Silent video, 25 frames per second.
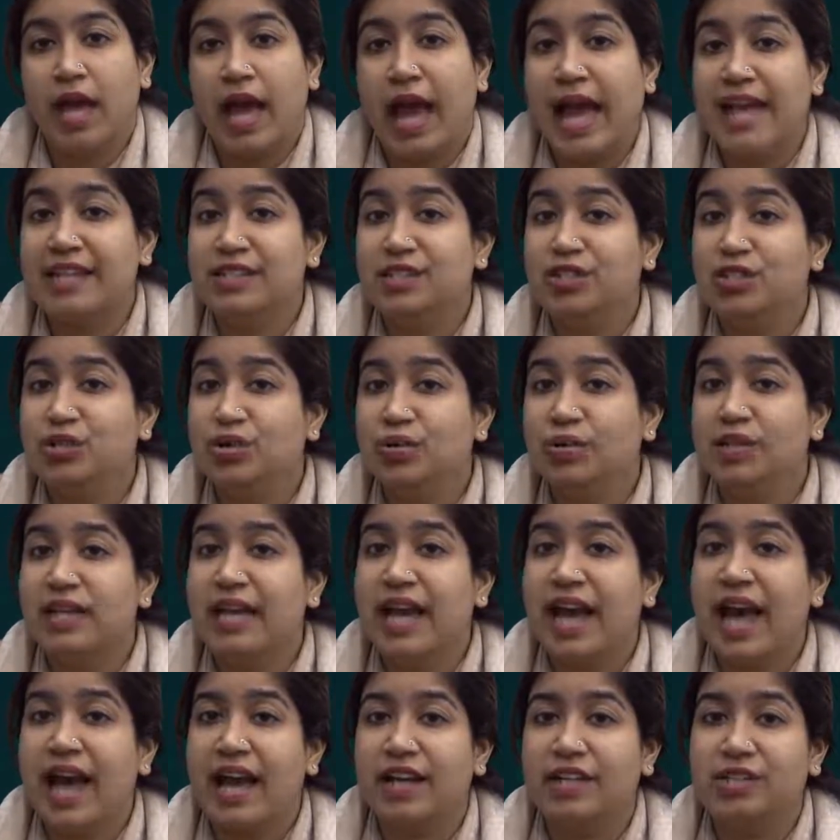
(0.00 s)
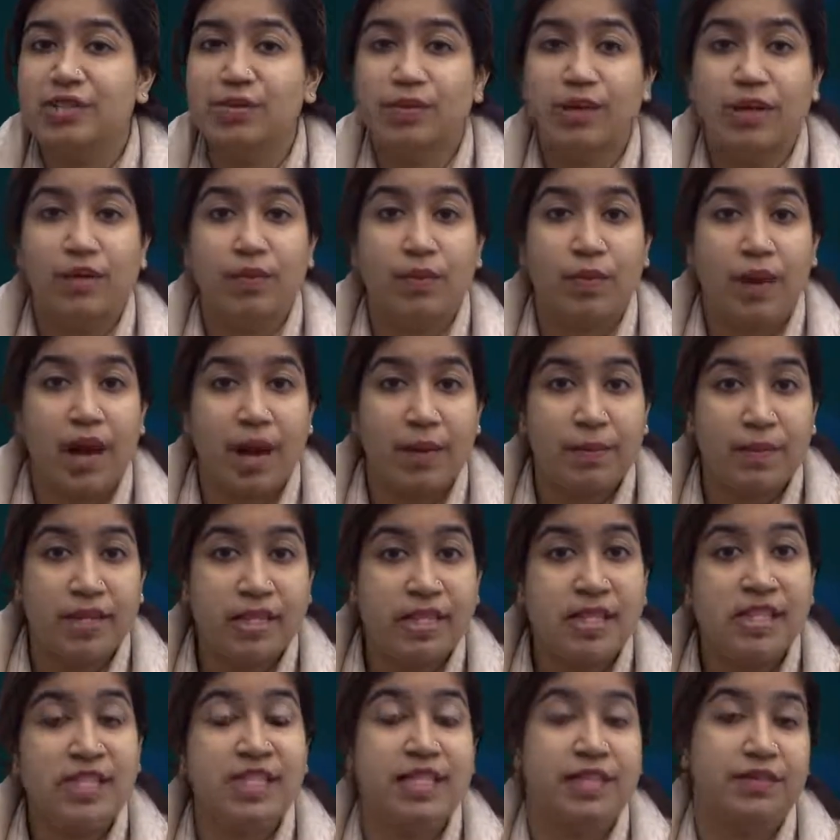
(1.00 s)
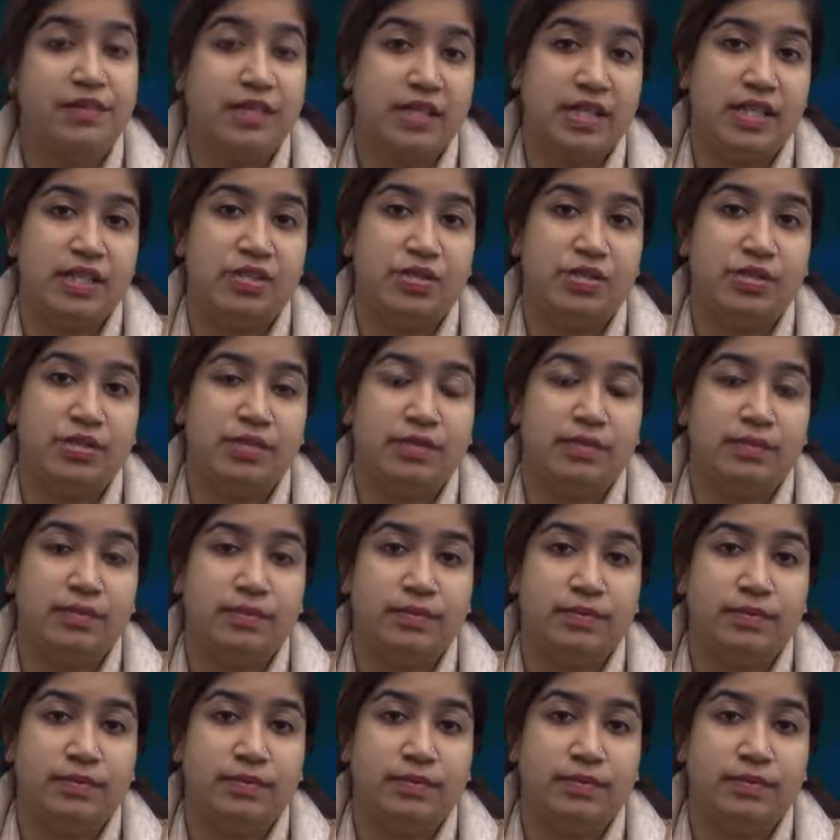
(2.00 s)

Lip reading: And so they add to environmental degradation.